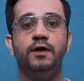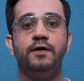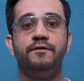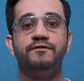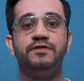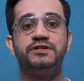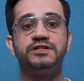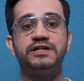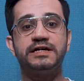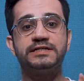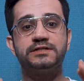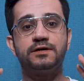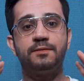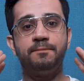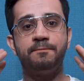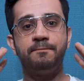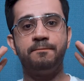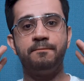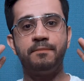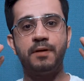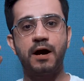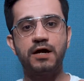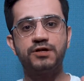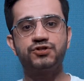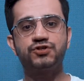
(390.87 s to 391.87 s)
which has a
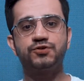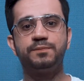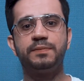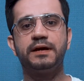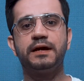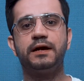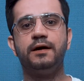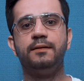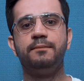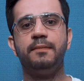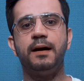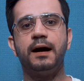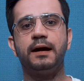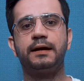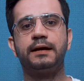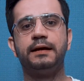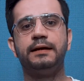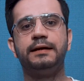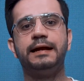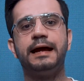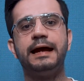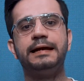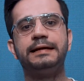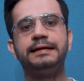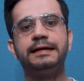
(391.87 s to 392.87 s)
much bigger
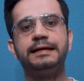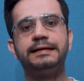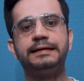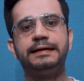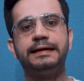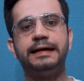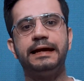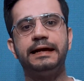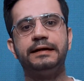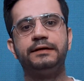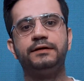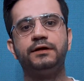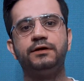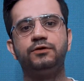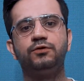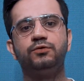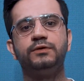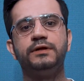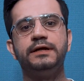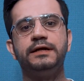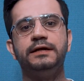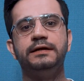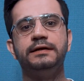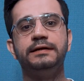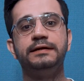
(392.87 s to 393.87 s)
market and can cater to
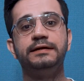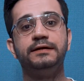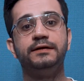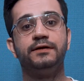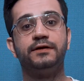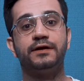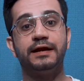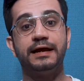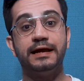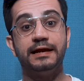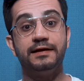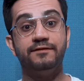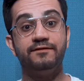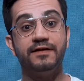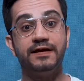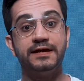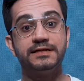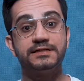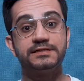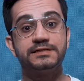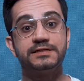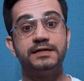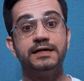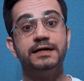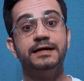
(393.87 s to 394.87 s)
the Indian
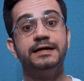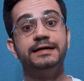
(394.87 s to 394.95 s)
railways,